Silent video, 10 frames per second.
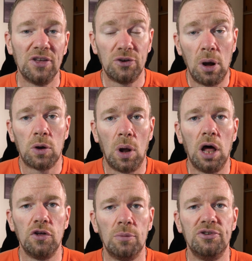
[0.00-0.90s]
So I quite
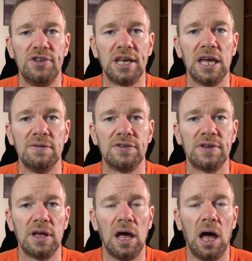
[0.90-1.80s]
like the options it
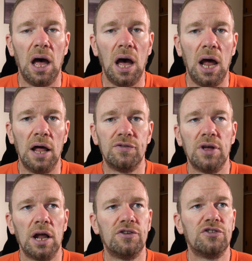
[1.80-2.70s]
gives. I
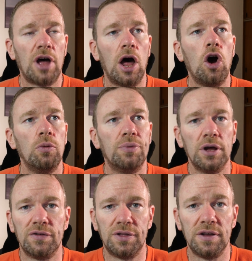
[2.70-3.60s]
hope
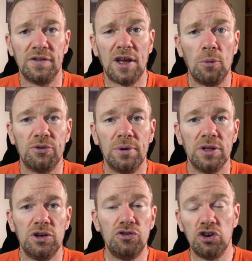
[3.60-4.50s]
that this has helped some
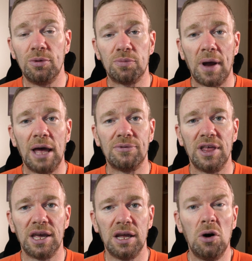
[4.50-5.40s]
other YouTubers perhaps
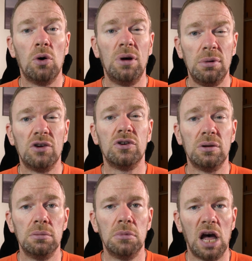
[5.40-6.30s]
thinking, oh, maybe I
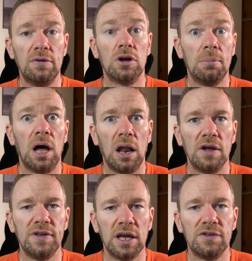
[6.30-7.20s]
should have a look at my
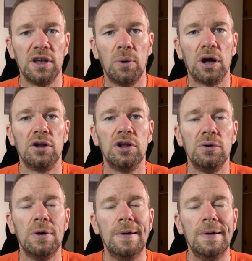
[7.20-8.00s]
lighting and see what I can do.